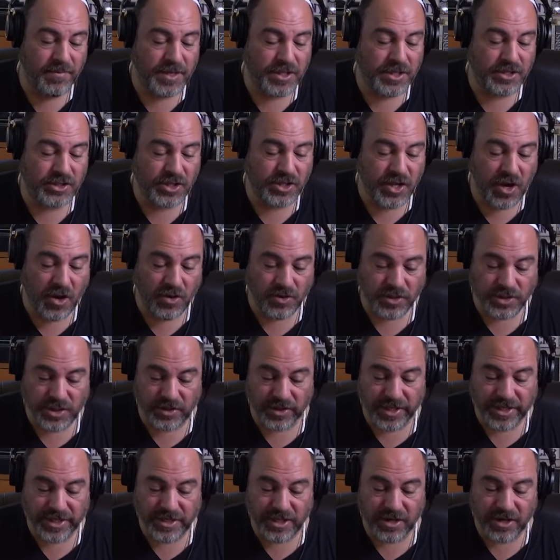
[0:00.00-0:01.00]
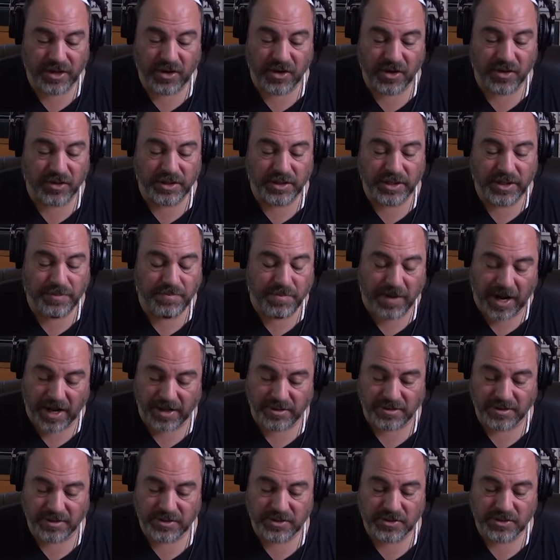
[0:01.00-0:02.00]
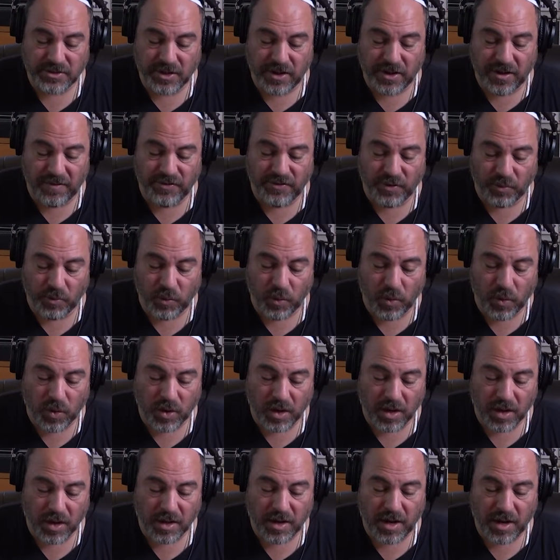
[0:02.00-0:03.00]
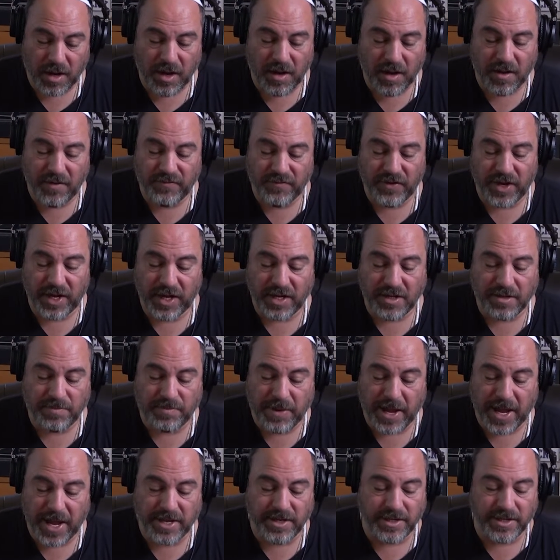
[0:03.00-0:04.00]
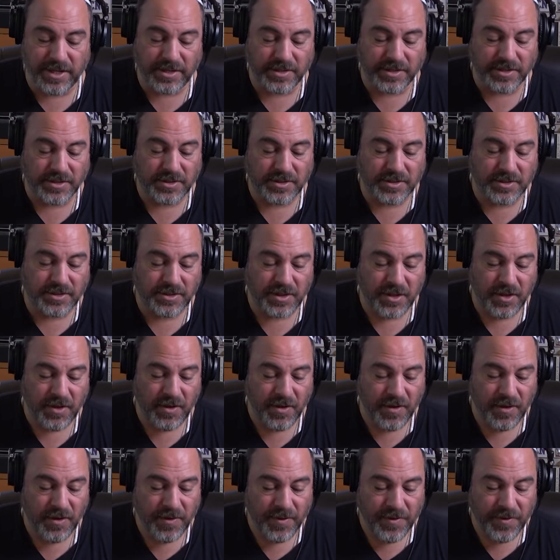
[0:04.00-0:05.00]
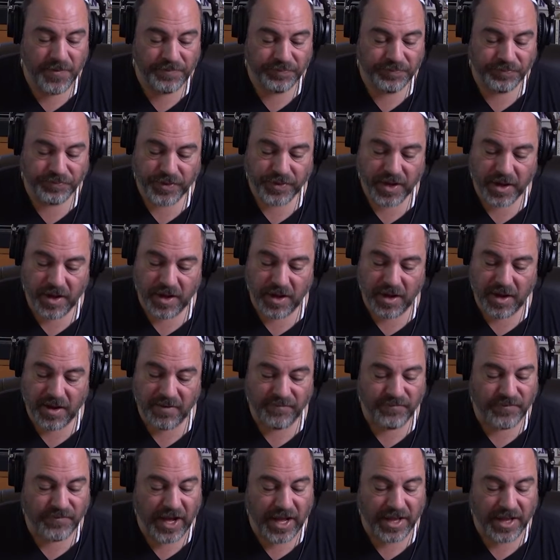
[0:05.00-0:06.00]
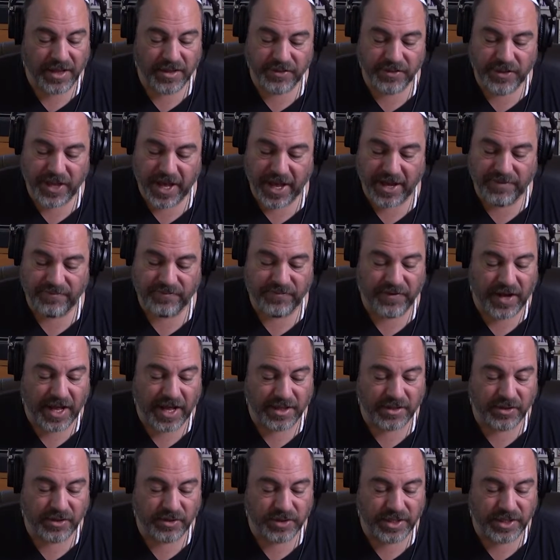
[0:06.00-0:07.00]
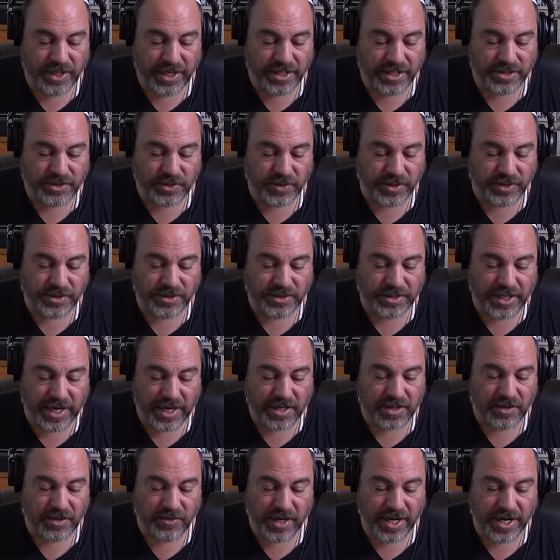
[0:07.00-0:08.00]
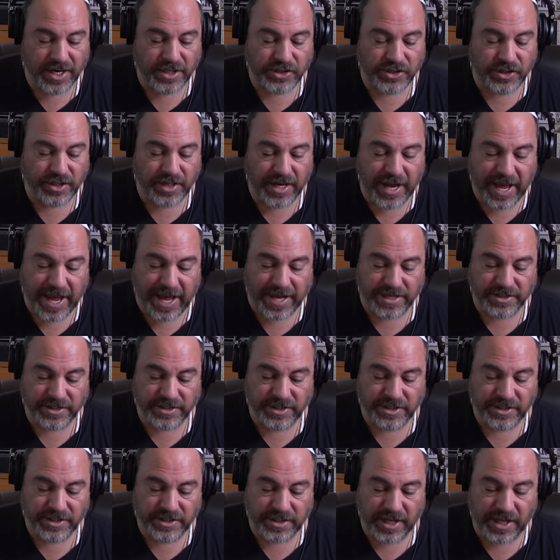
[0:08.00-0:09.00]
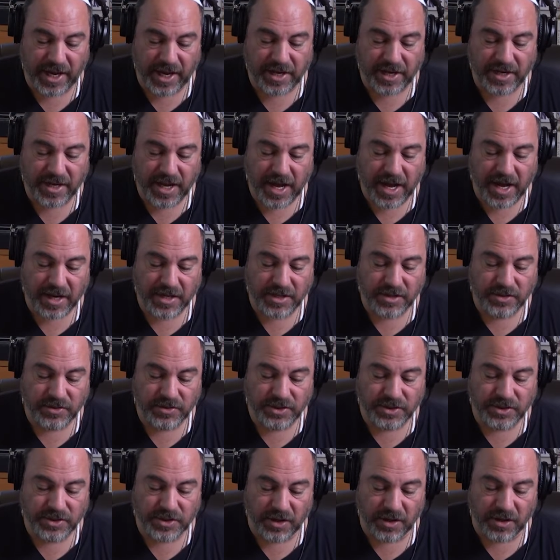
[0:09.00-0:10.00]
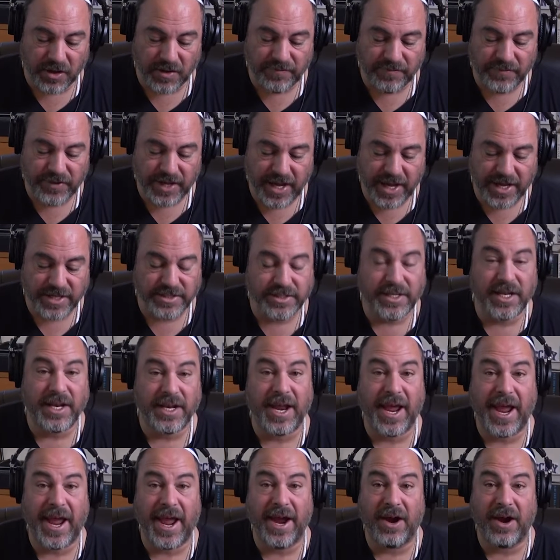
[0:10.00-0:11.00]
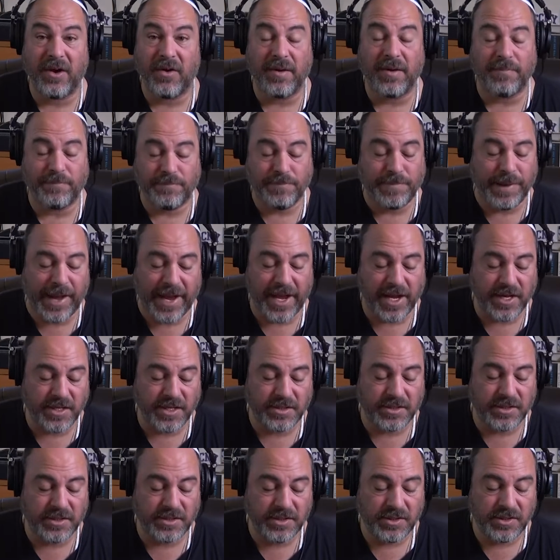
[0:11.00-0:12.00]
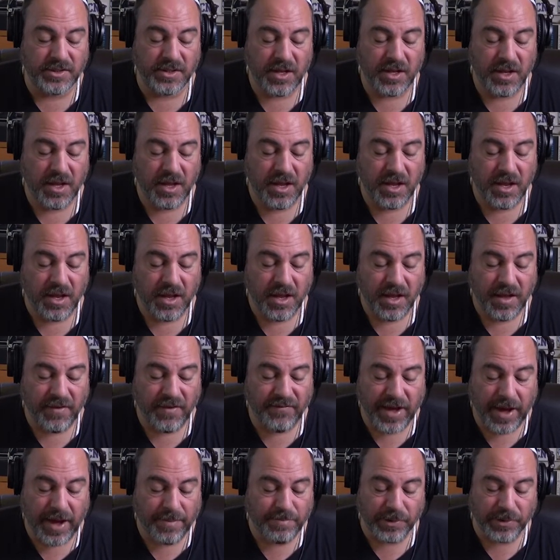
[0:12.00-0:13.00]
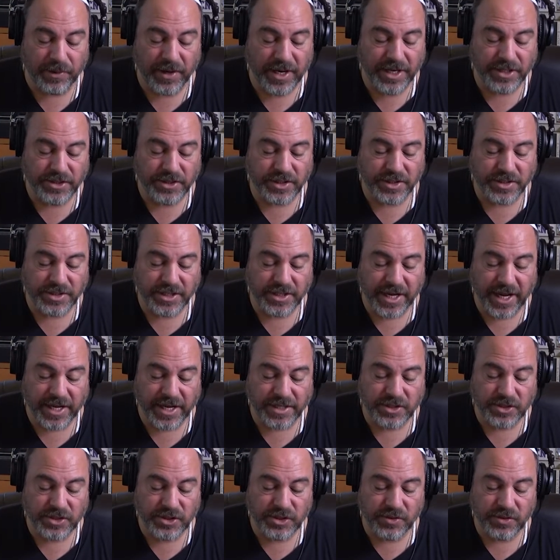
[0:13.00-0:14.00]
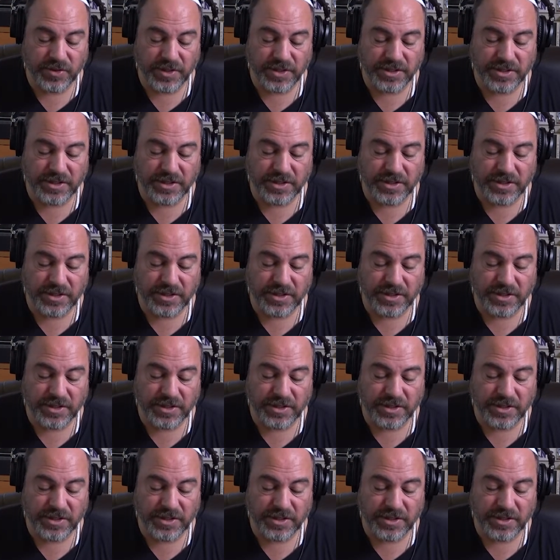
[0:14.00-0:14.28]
So during the early months of the War of Independence that followed Israel's declaration as a state, Akko served as an Arab base of operations against Jewish